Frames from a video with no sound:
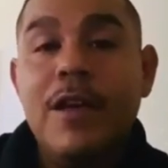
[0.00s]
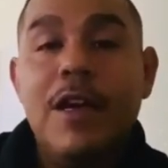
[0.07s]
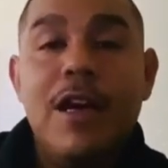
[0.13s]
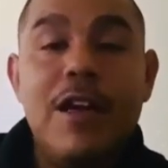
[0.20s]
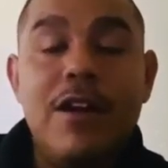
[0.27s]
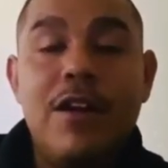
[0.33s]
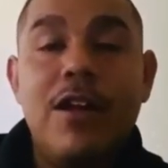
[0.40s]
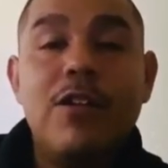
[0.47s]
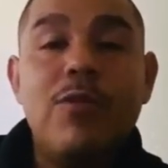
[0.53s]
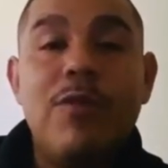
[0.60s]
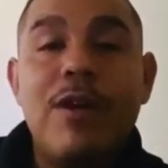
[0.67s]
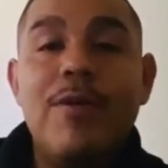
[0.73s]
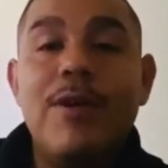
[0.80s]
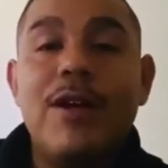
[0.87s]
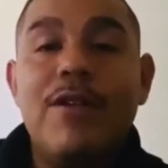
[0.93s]
And another way
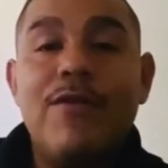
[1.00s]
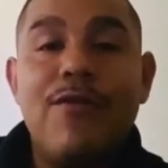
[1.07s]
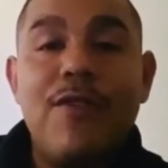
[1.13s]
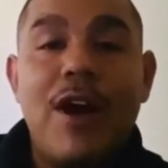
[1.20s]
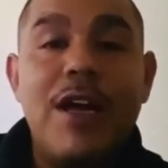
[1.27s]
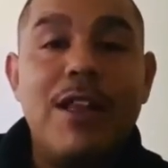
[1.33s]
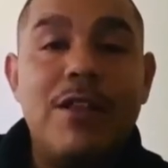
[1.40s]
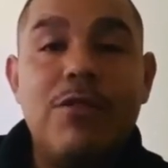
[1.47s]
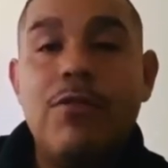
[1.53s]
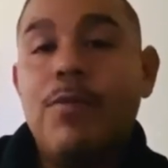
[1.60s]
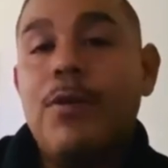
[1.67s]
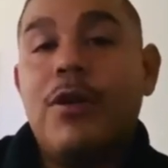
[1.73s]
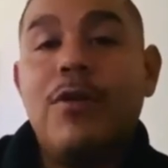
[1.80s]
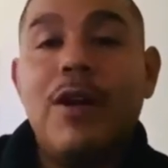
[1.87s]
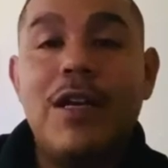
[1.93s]
we can fight through
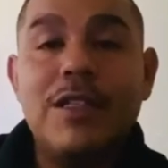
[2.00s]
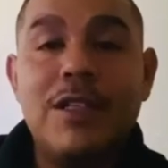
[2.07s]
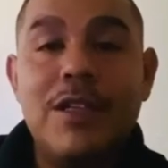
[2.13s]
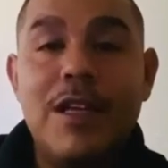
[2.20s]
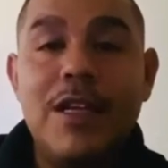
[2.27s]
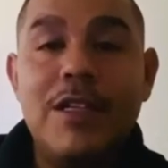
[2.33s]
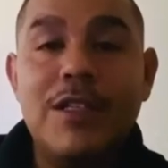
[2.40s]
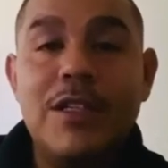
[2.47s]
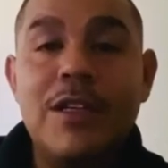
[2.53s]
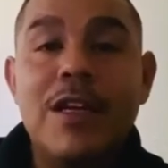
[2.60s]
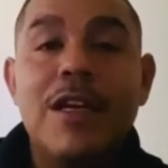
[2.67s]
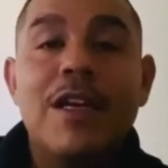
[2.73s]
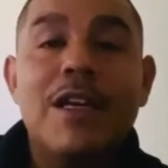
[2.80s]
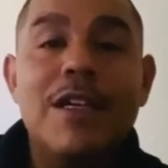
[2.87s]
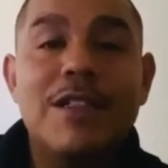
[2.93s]
procrastination
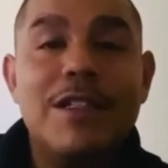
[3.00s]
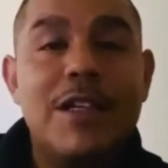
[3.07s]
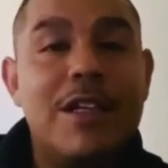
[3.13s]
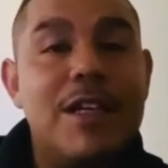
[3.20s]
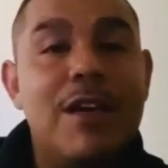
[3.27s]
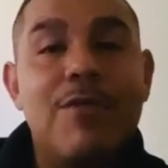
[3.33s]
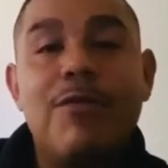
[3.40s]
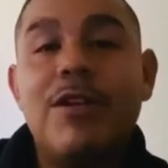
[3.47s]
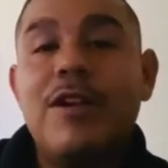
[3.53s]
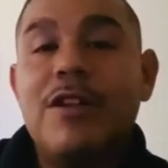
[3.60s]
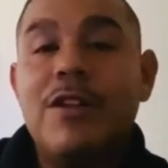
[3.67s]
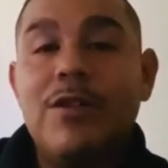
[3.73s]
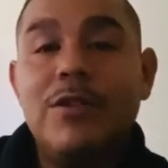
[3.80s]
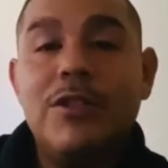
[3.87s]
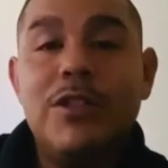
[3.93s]
is to get rid of
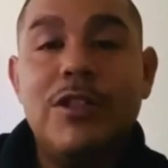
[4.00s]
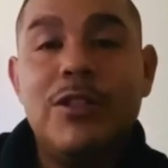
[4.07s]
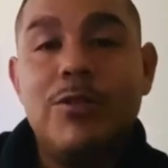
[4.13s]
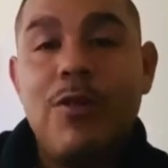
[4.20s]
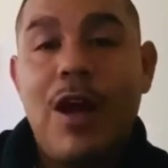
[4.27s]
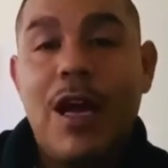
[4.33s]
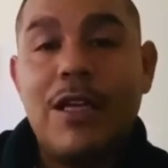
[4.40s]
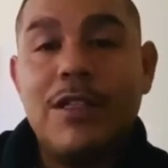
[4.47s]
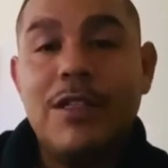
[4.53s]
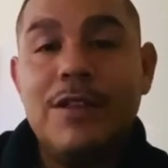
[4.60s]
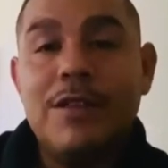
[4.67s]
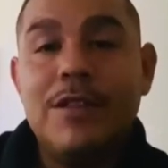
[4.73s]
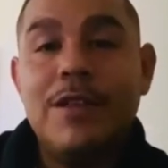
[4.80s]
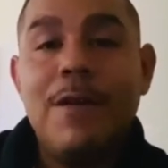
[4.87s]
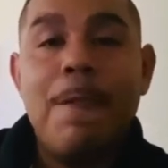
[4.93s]
those
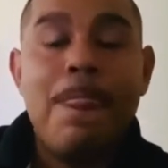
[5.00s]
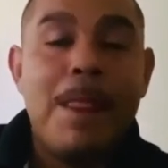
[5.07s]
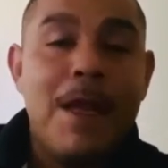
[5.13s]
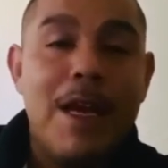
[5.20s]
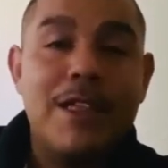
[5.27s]
distractions. As